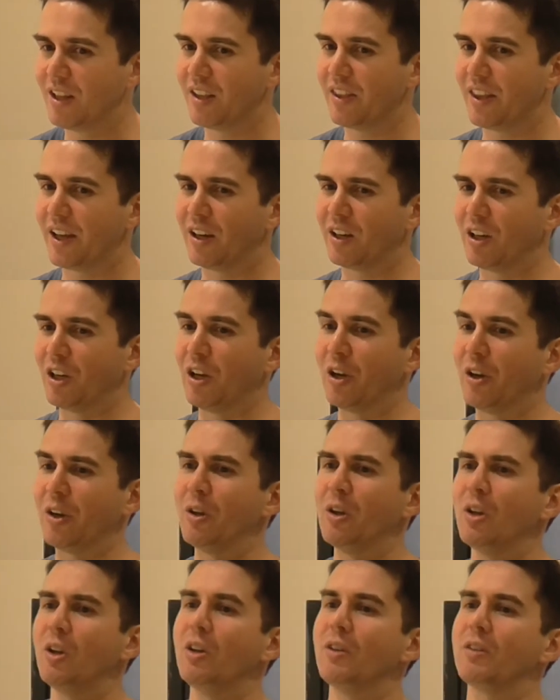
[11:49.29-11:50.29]
That
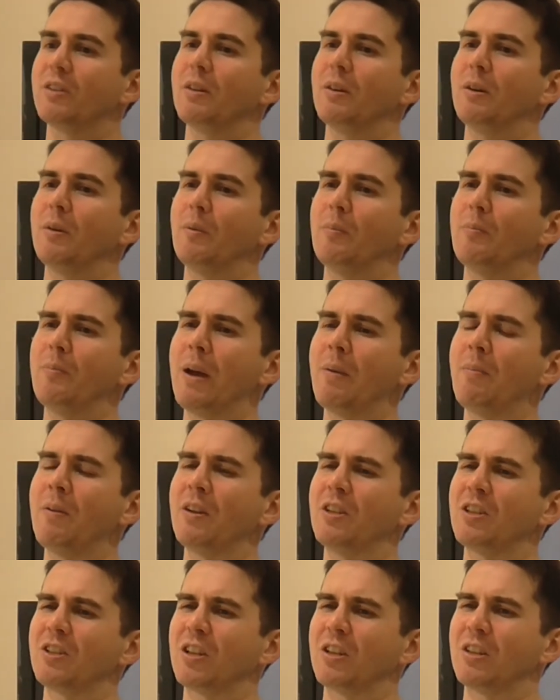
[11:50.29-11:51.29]
maybe
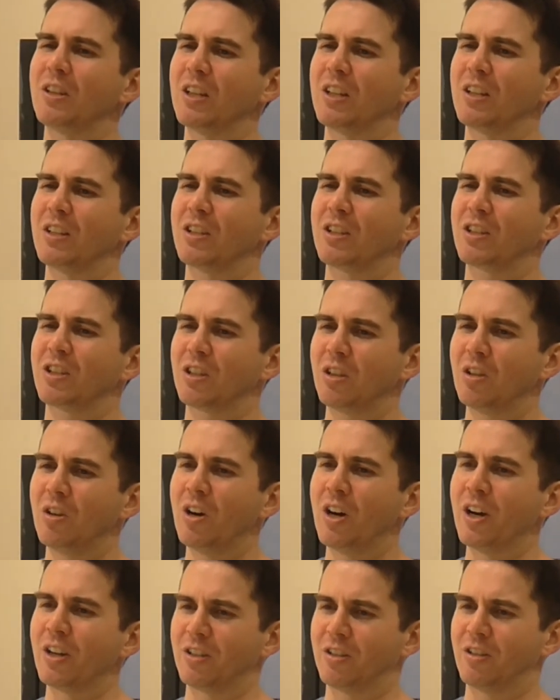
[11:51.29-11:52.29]
just a
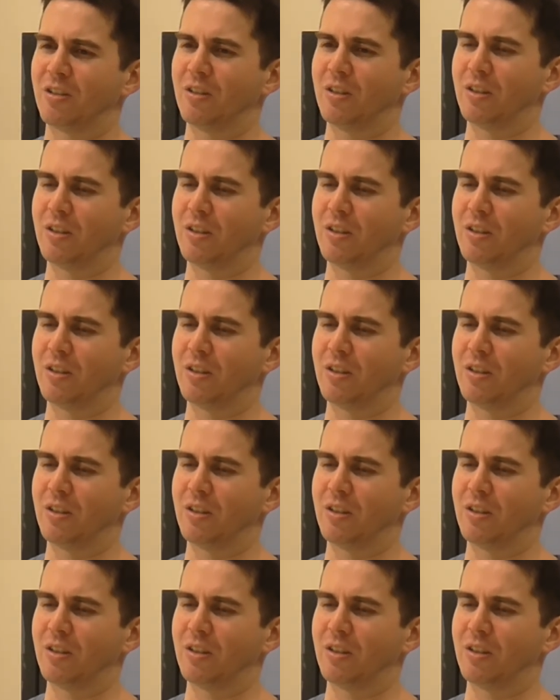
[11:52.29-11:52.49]
slight